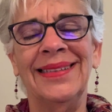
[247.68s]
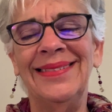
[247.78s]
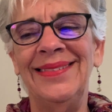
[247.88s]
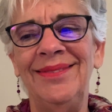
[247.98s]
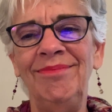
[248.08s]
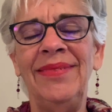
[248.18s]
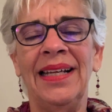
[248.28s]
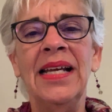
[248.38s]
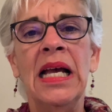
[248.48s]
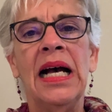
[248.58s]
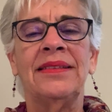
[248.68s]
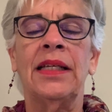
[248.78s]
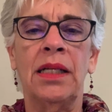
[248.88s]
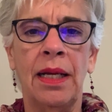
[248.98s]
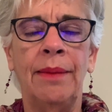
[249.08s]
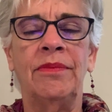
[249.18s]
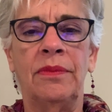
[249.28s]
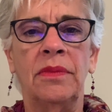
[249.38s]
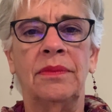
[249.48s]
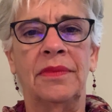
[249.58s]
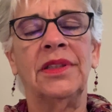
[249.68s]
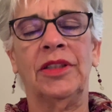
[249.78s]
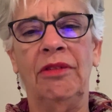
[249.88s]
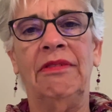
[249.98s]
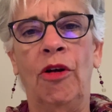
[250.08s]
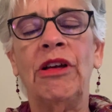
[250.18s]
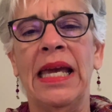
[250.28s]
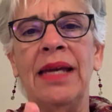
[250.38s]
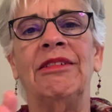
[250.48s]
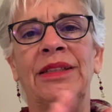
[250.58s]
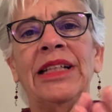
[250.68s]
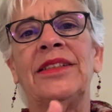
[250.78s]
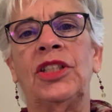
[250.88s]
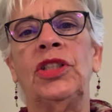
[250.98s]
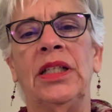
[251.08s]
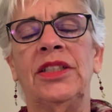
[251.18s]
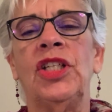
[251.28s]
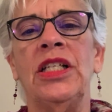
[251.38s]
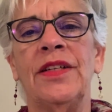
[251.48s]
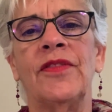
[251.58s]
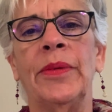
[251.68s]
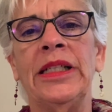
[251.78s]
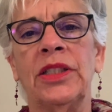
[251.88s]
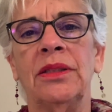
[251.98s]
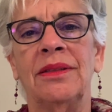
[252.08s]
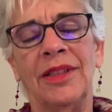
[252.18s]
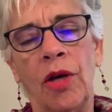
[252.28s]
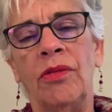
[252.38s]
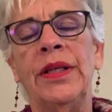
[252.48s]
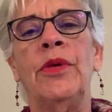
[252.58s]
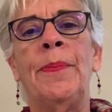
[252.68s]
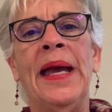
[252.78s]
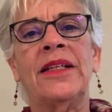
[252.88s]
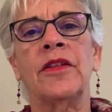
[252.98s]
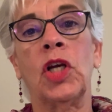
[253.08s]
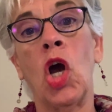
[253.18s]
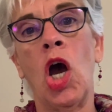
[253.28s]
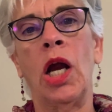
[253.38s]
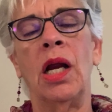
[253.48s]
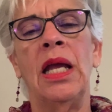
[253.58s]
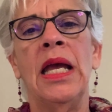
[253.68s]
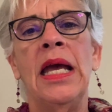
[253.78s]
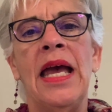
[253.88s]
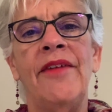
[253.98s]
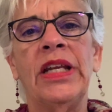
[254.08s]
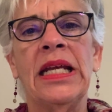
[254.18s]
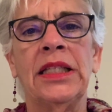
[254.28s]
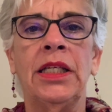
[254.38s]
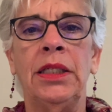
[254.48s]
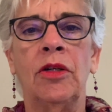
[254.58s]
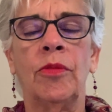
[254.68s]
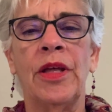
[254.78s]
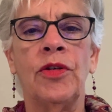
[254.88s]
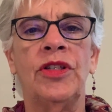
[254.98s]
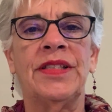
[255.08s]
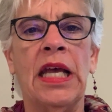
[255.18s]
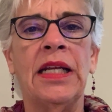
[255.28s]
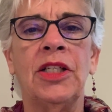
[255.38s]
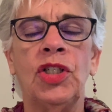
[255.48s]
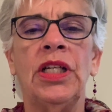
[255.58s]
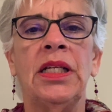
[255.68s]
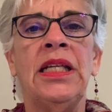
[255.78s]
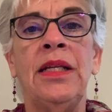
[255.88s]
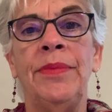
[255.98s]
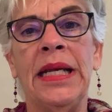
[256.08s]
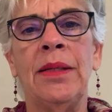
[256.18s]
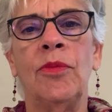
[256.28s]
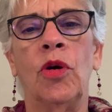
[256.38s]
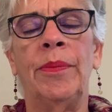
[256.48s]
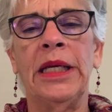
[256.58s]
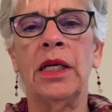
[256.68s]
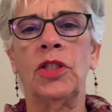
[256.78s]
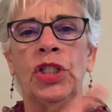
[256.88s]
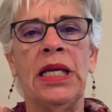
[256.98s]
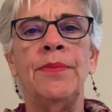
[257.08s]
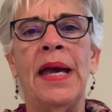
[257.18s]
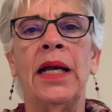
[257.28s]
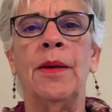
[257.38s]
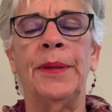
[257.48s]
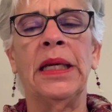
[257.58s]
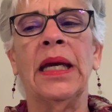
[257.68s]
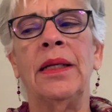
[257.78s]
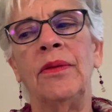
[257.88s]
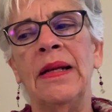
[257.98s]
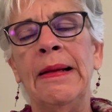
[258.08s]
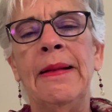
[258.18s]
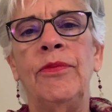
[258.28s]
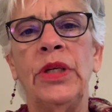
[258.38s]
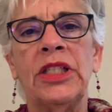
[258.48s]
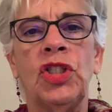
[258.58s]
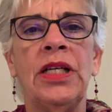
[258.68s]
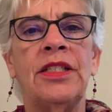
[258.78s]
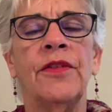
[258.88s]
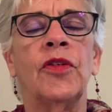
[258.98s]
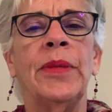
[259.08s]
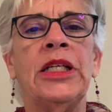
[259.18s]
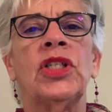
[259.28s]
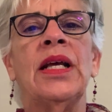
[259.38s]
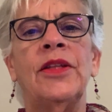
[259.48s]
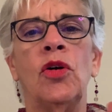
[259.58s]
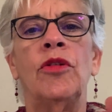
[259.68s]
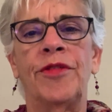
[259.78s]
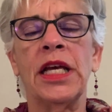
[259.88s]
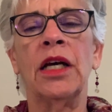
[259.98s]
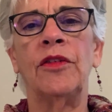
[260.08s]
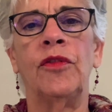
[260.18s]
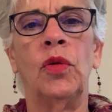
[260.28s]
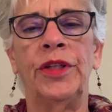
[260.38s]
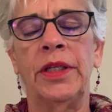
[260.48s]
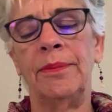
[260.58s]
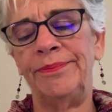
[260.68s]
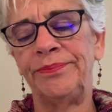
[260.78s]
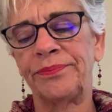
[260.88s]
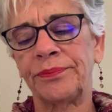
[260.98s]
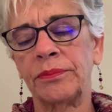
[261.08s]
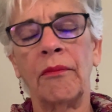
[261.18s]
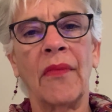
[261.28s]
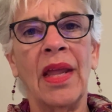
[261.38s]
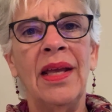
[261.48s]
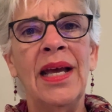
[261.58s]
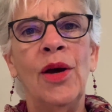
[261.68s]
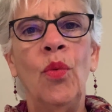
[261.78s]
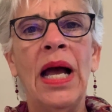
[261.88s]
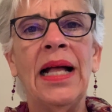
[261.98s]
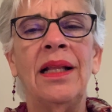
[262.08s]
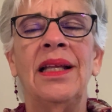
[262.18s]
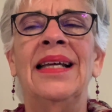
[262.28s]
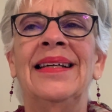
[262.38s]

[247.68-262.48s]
I said, I'm okay, well, let's exchange information. So they went back to the car. Evidently, her mother decided she didn't need me anymore because she came back up again. We exchanged information and the whole thing unfolded. Well,